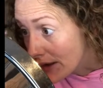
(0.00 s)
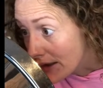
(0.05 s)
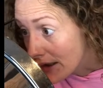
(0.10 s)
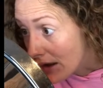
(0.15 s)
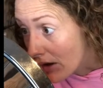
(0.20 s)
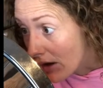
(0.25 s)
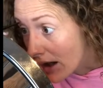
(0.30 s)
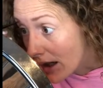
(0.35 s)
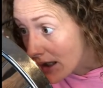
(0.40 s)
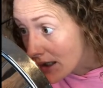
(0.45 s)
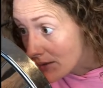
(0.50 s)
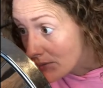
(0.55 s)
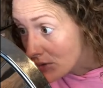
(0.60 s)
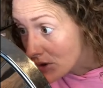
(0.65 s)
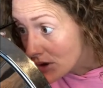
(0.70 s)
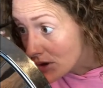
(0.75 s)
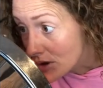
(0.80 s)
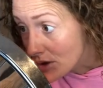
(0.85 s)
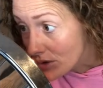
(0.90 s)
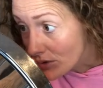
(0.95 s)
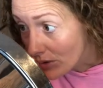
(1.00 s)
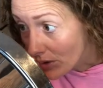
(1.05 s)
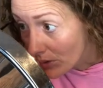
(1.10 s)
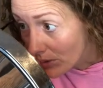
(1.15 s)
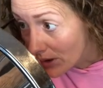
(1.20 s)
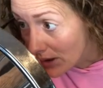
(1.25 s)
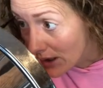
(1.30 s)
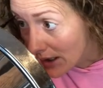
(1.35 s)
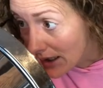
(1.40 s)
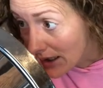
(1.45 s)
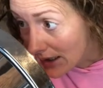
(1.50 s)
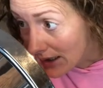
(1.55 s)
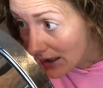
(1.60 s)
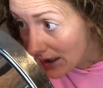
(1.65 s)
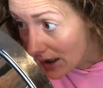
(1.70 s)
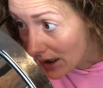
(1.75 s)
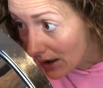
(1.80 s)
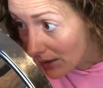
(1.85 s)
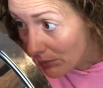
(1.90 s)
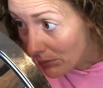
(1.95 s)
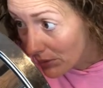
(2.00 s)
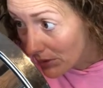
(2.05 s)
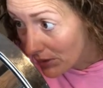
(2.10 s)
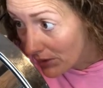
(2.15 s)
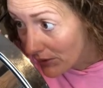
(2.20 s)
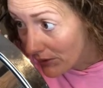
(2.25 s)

Now I am just throwing a couple